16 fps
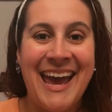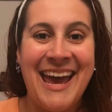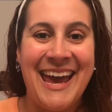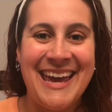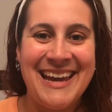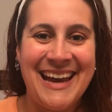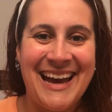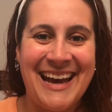
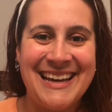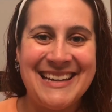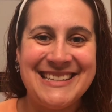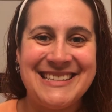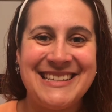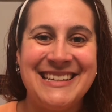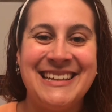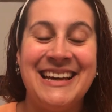Hey
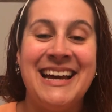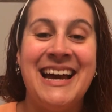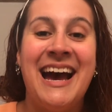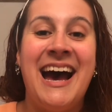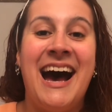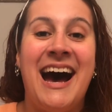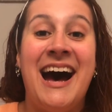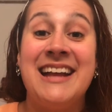guys!
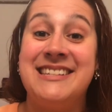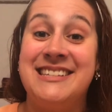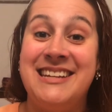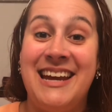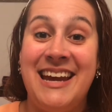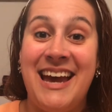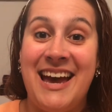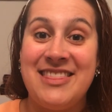
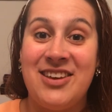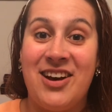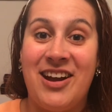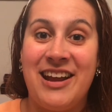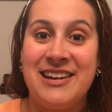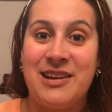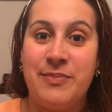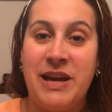Today I
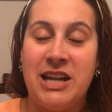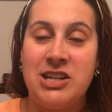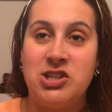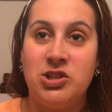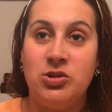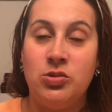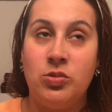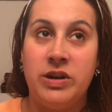thought I'd come
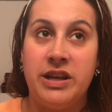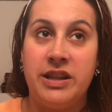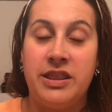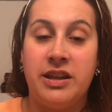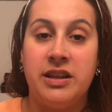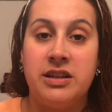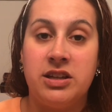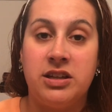at you
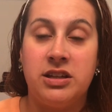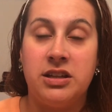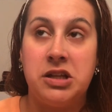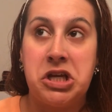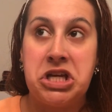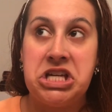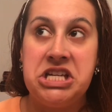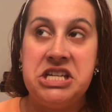with a
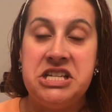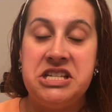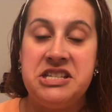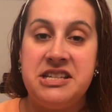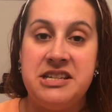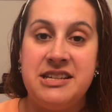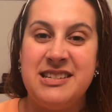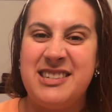little
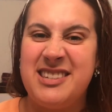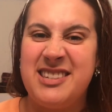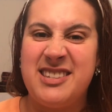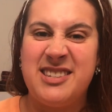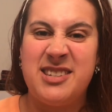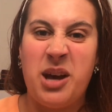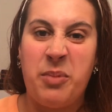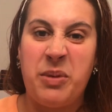easy
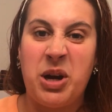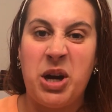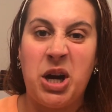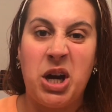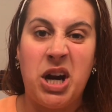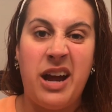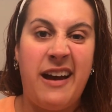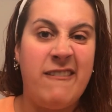
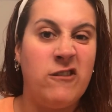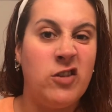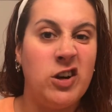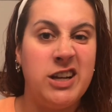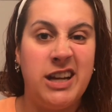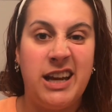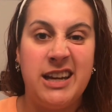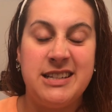summer
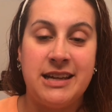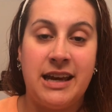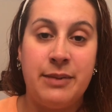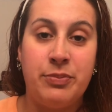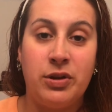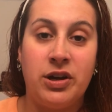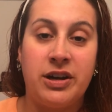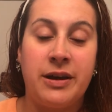everyday
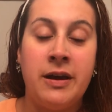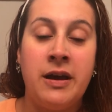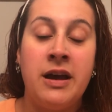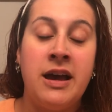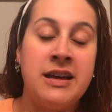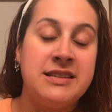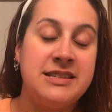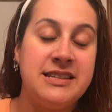type look.
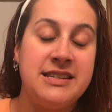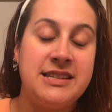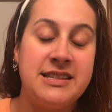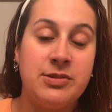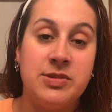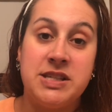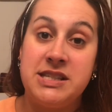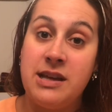
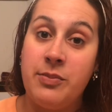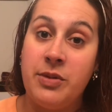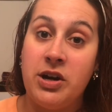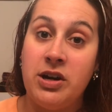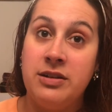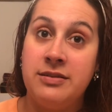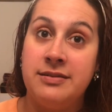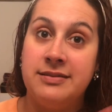Since it was
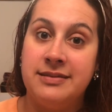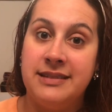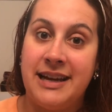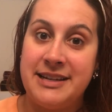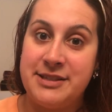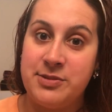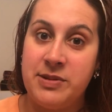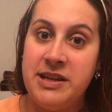summer
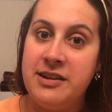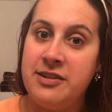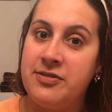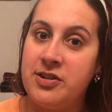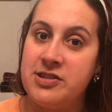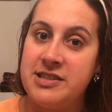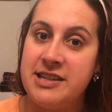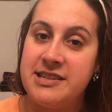last week,
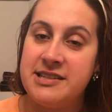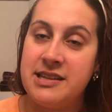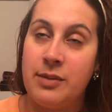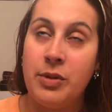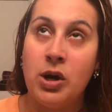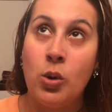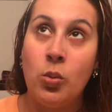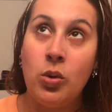first day of
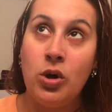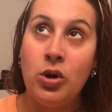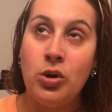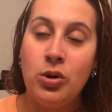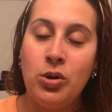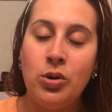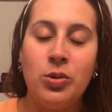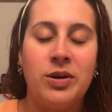summer,
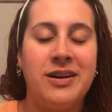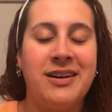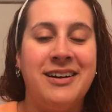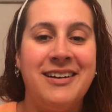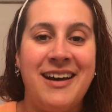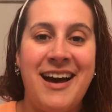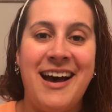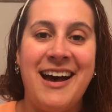
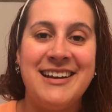woohoo!